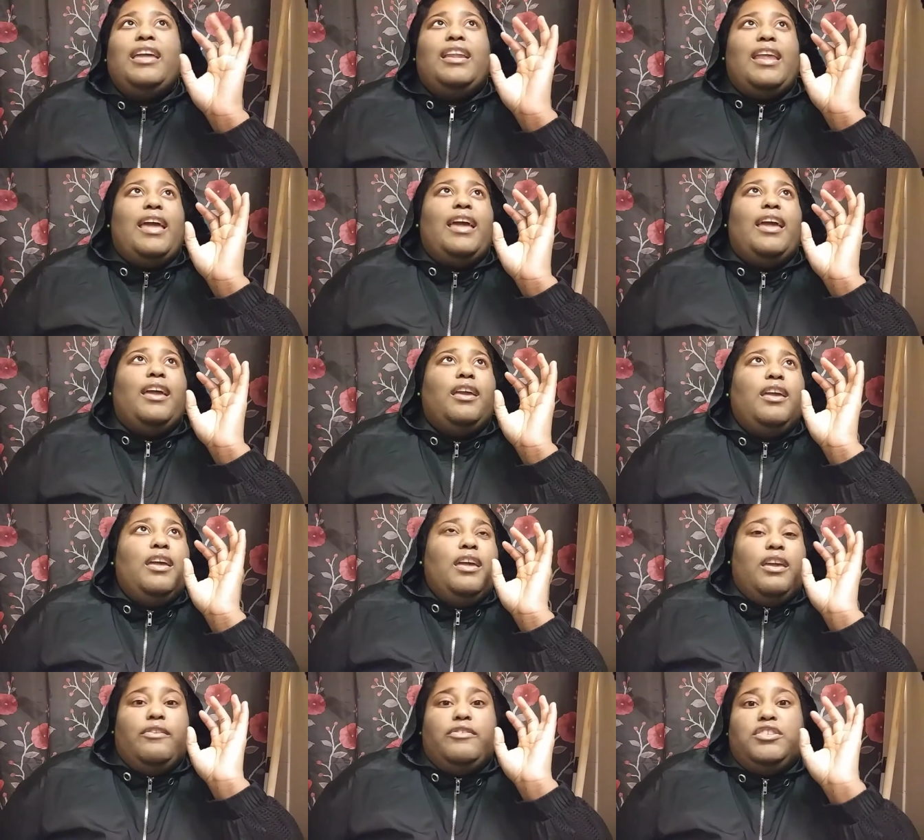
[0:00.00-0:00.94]
that
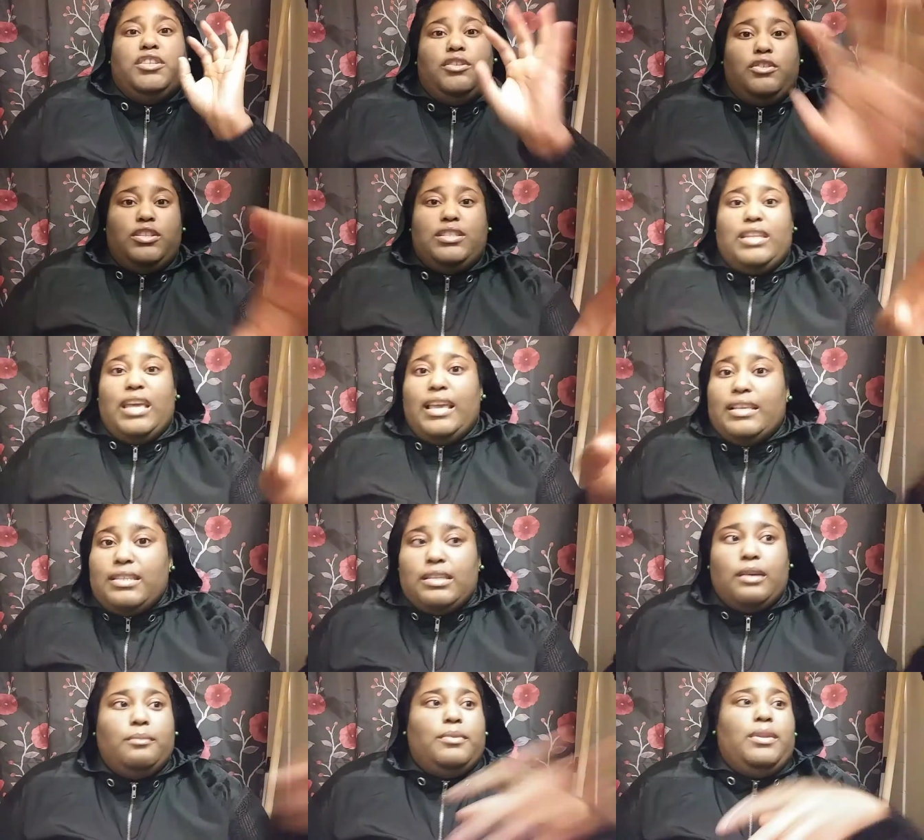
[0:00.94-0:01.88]
if she says
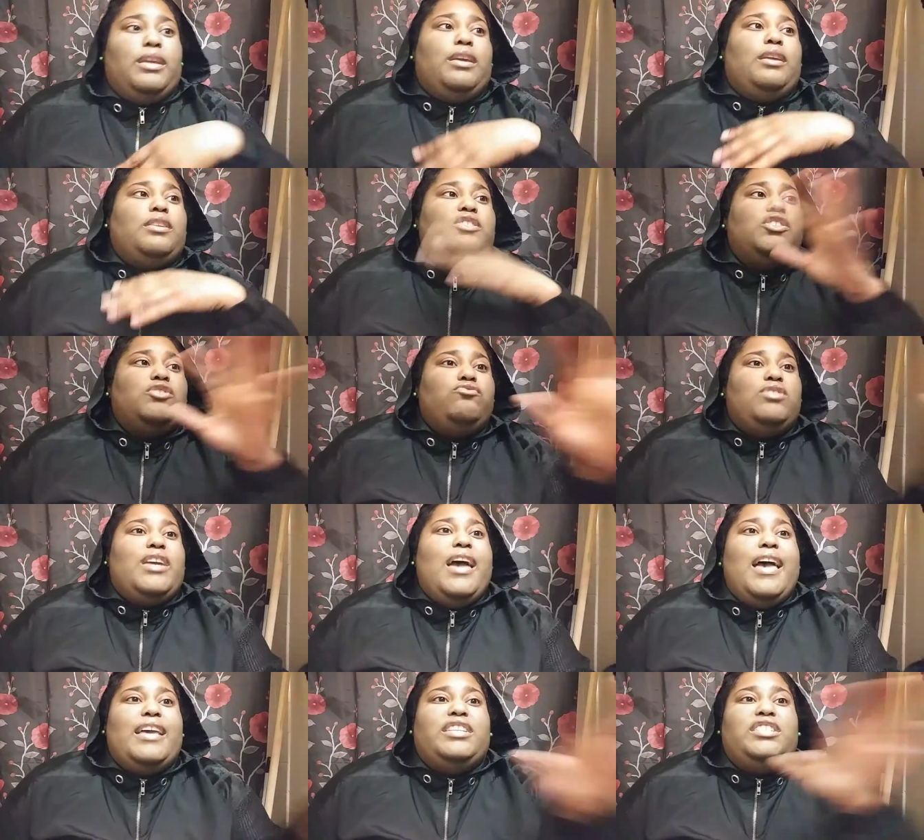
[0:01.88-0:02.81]
something to
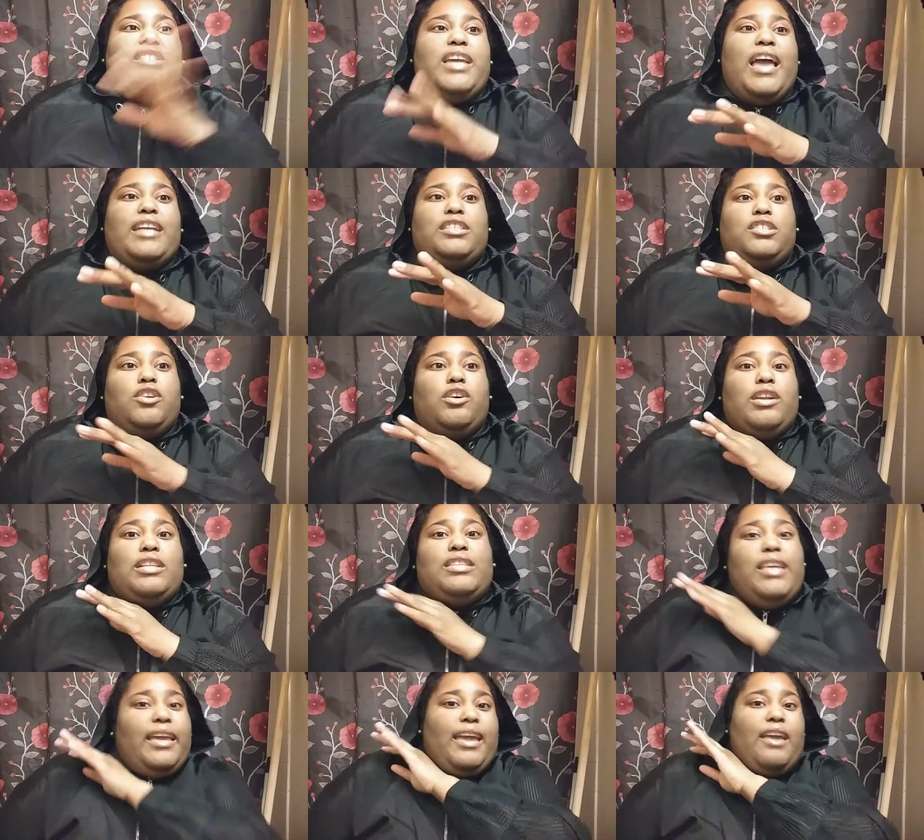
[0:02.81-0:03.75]
Jazz, Jazz is going to
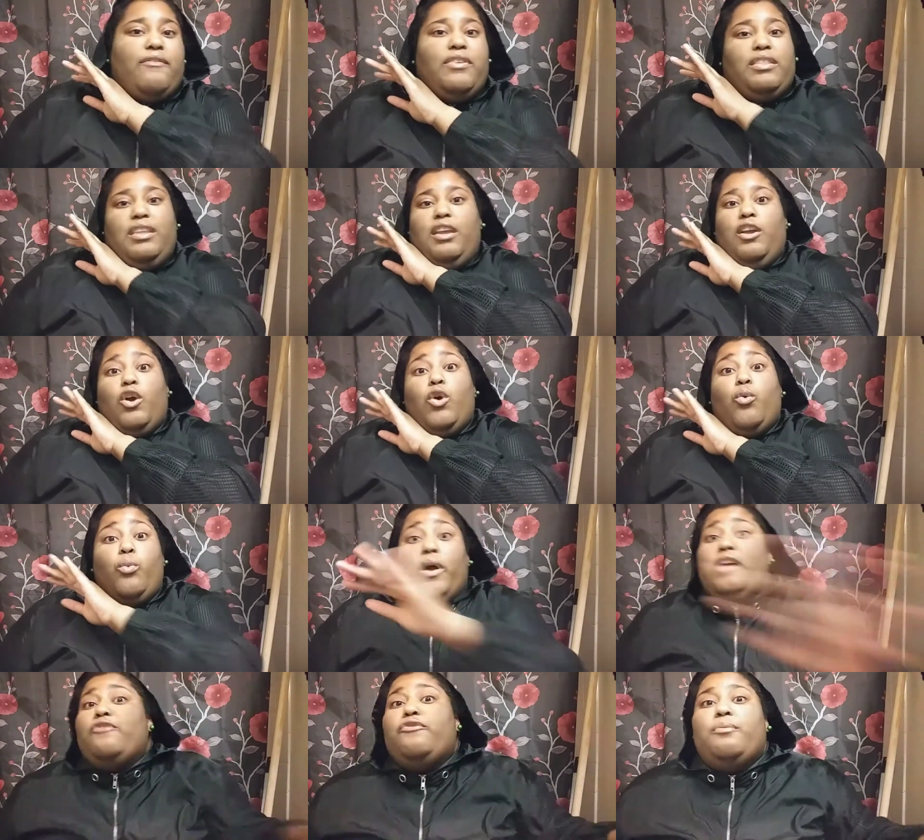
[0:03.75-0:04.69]
take everything
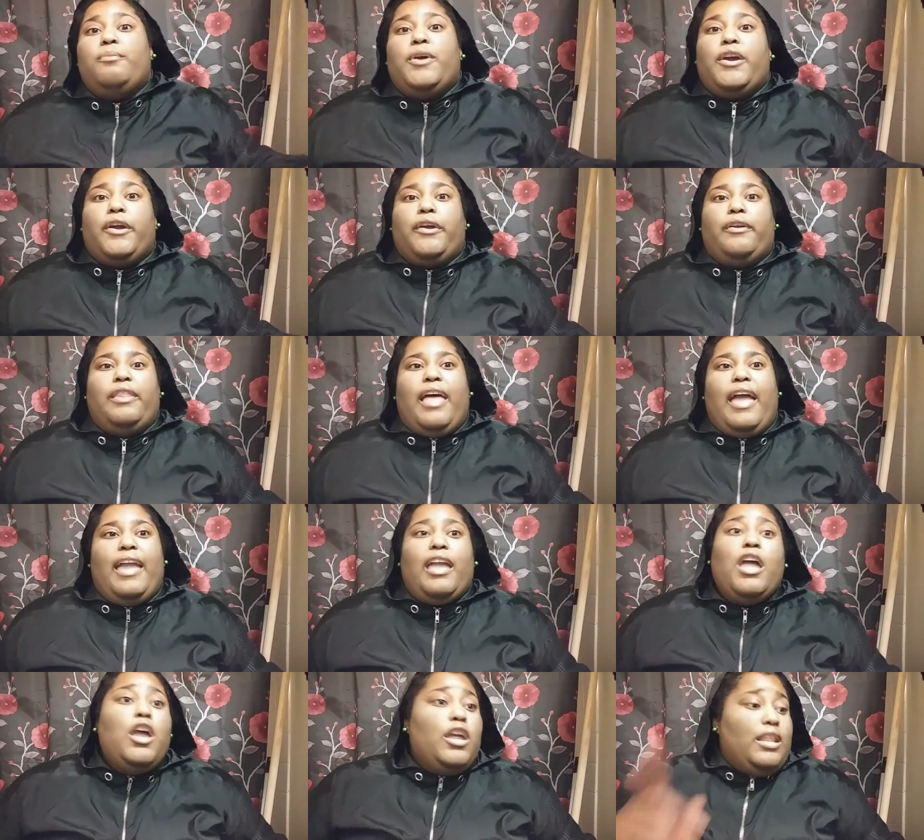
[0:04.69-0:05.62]
away from her.
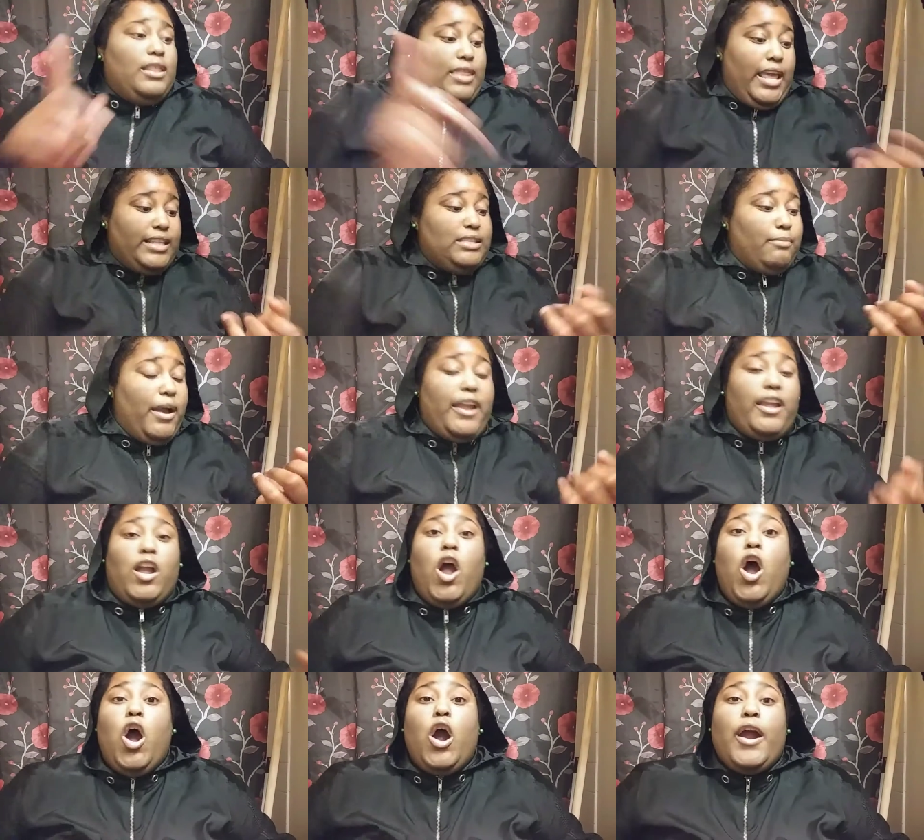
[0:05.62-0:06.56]
Like, that's my
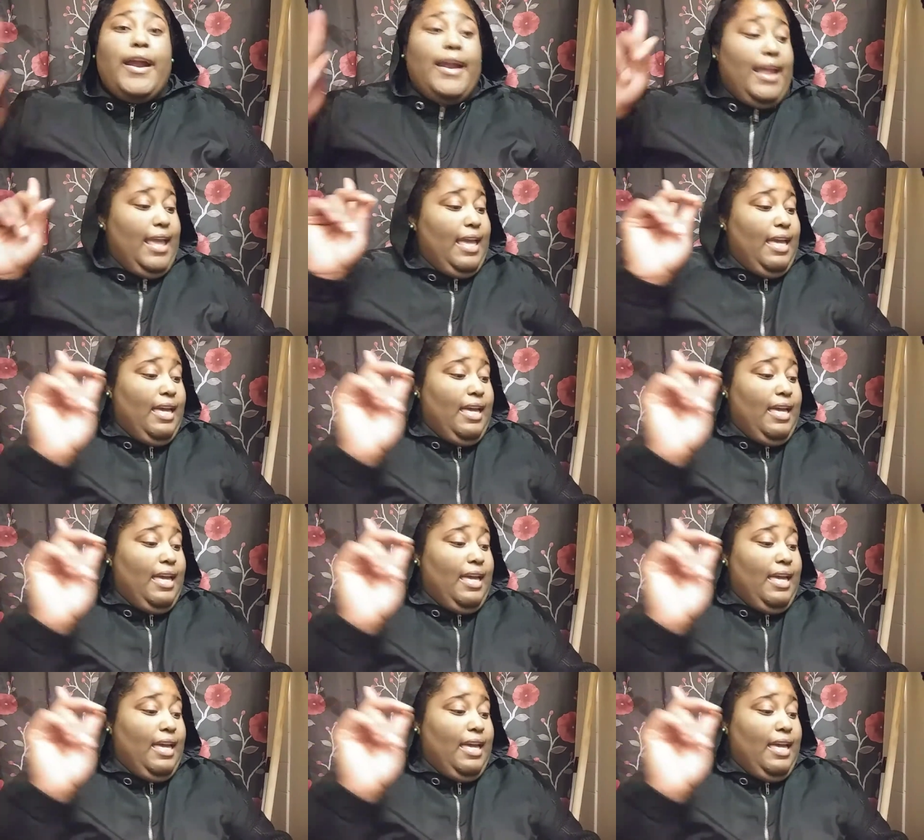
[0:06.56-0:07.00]
car.